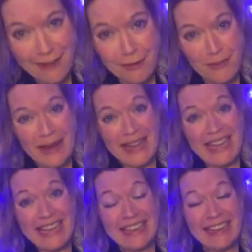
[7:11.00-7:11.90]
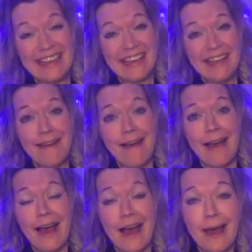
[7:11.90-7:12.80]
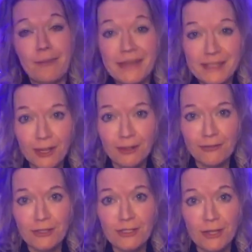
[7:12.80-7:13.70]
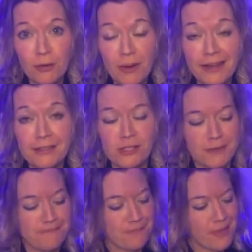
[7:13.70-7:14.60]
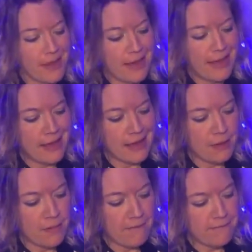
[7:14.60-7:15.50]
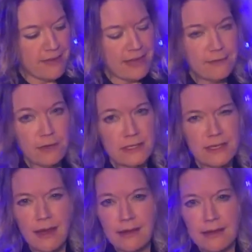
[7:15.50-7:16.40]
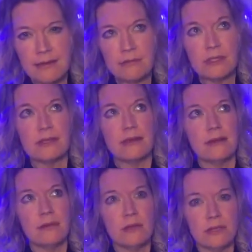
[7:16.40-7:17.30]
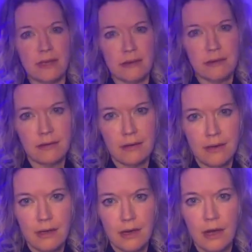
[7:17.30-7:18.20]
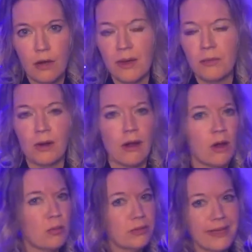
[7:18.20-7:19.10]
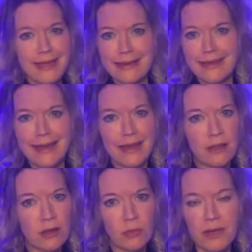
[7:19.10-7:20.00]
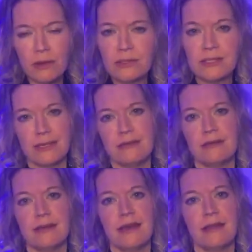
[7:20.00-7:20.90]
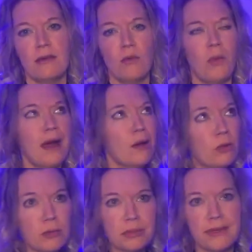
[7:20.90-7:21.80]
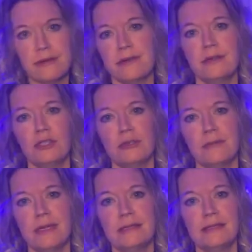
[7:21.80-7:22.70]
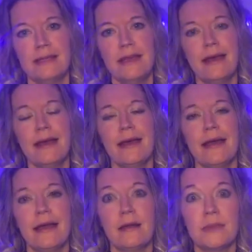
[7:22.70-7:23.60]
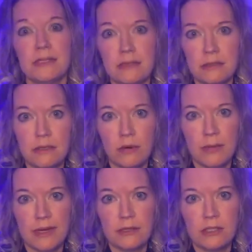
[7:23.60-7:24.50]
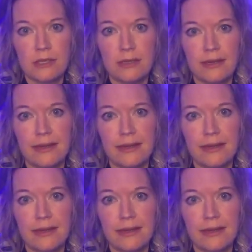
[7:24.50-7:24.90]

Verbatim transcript: everybody, I miss all of you so much. And my favorite times in music are when we're all playing together and we all sing together while we're playing our instruments and I miss it so much.